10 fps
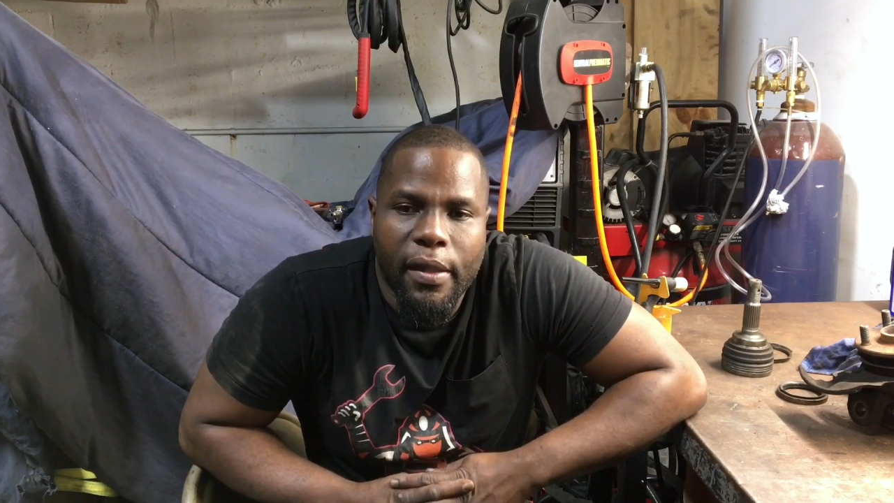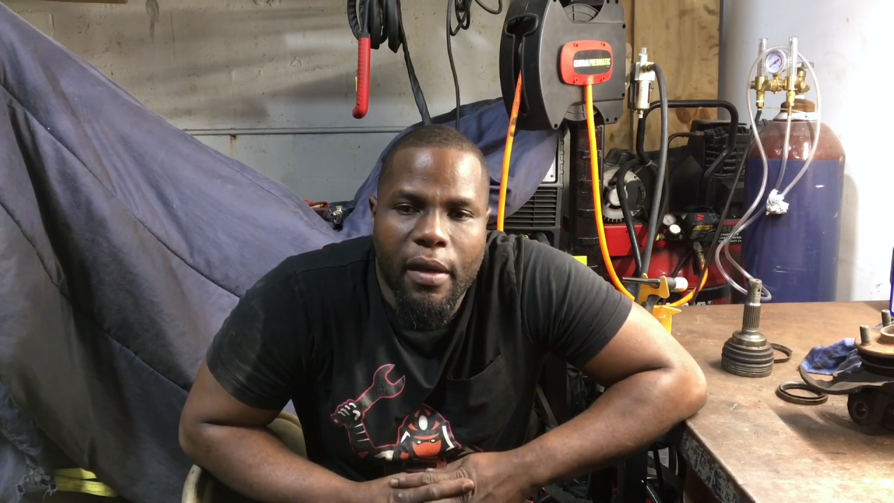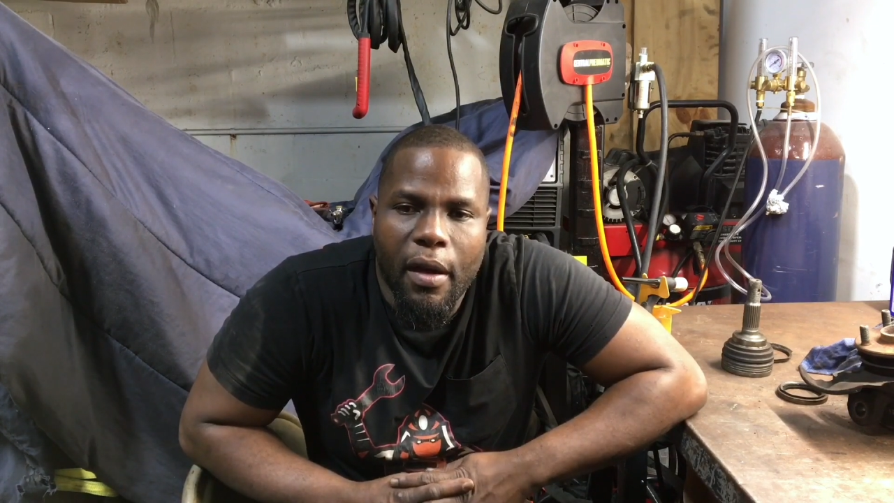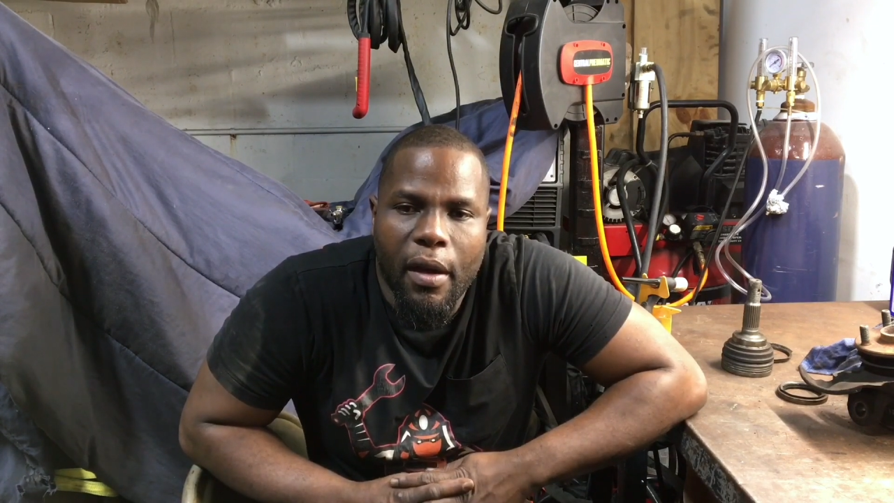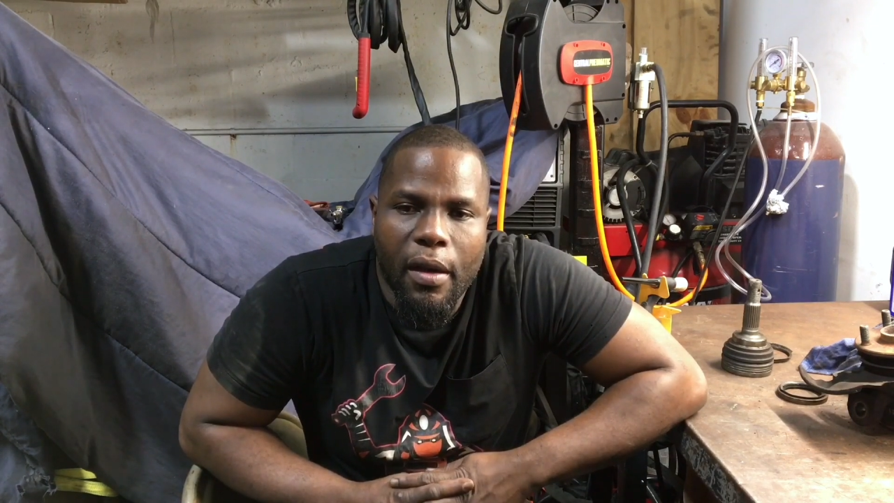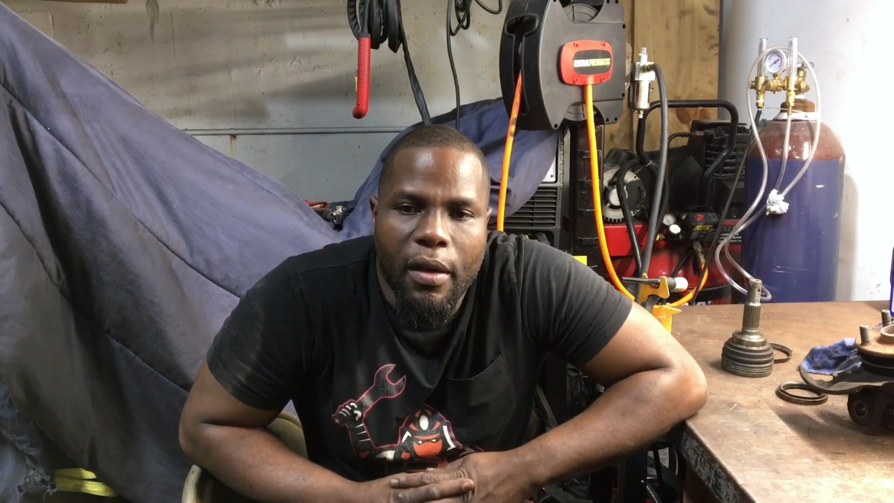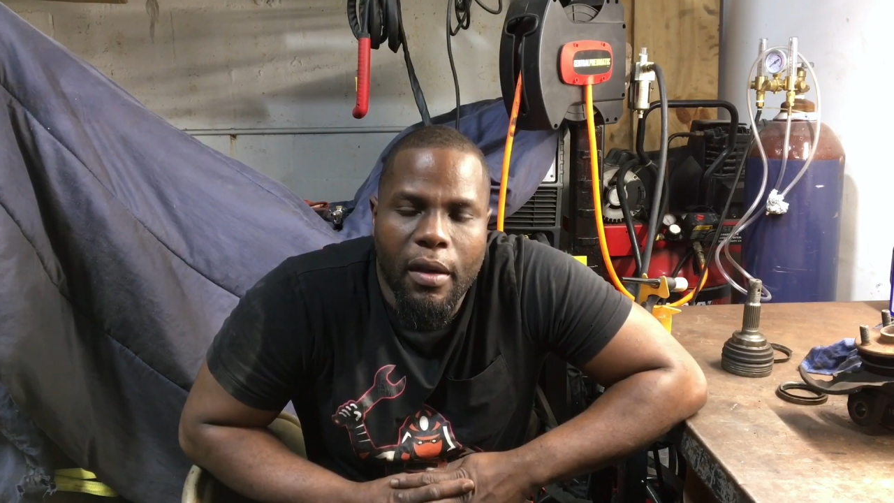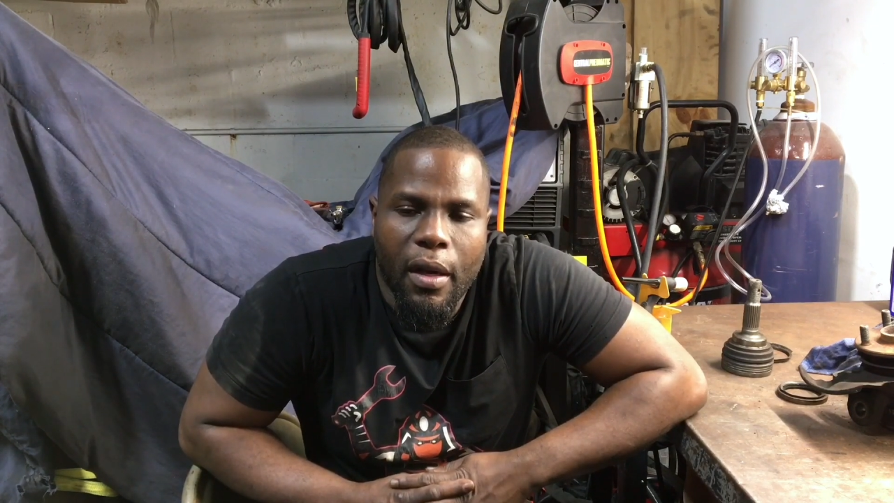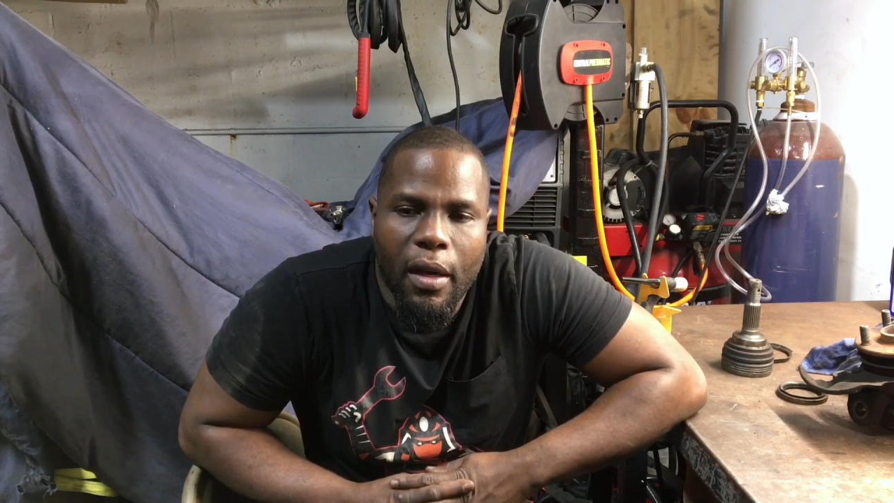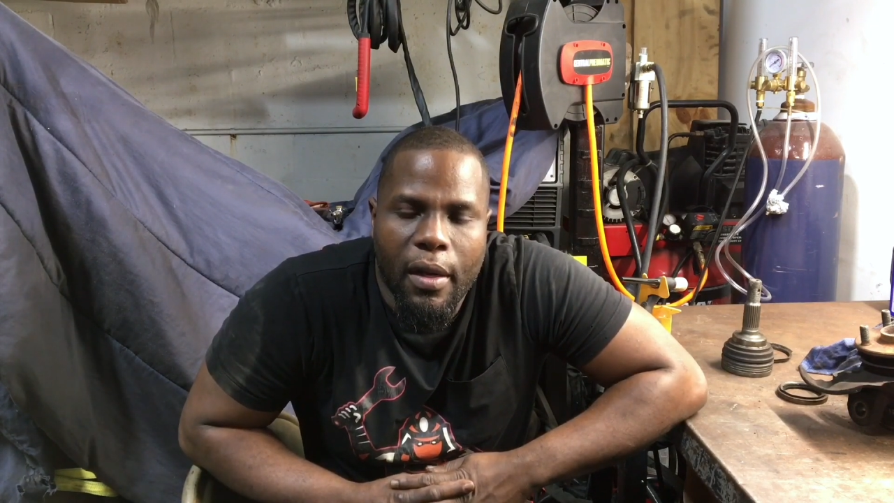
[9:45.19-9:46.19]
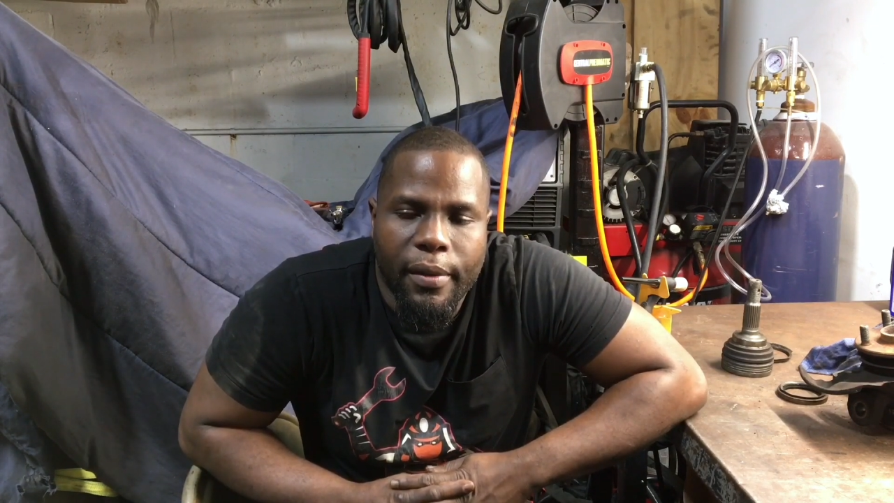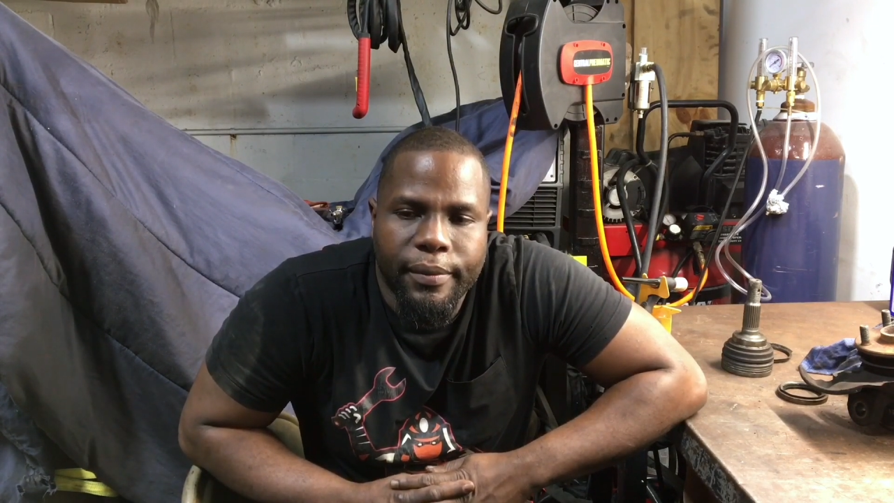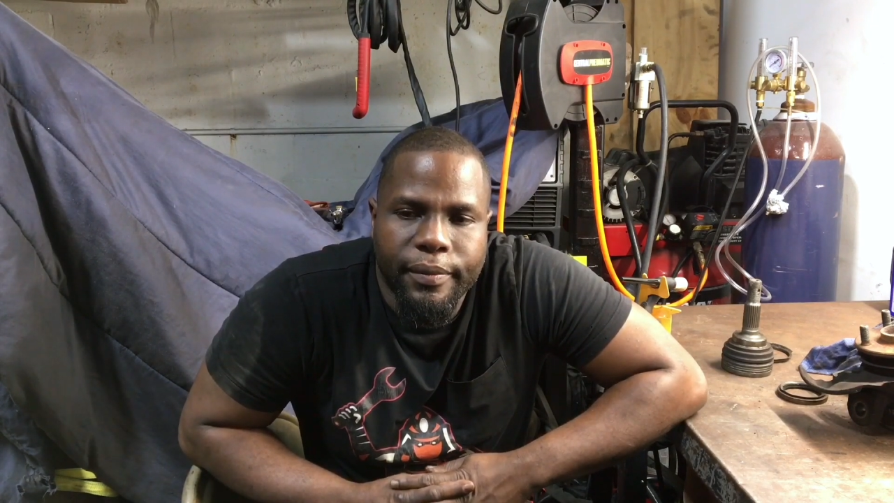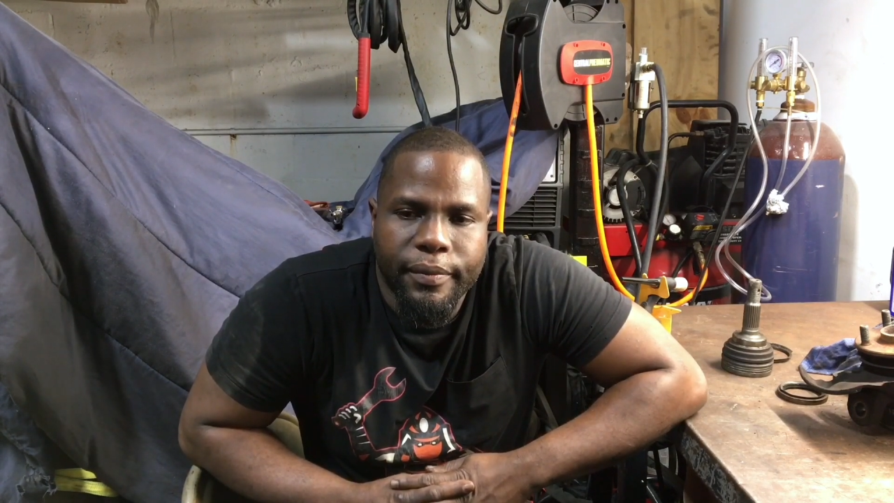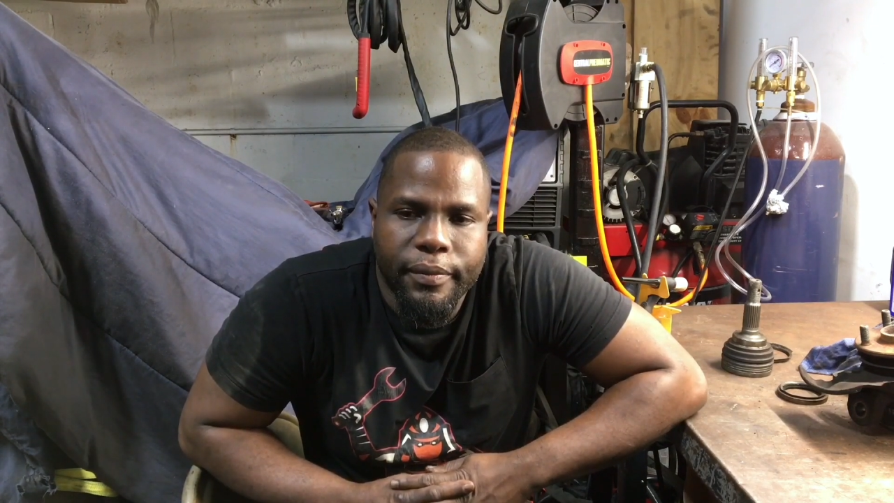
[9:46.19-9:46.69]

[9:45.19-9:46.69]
car. Um,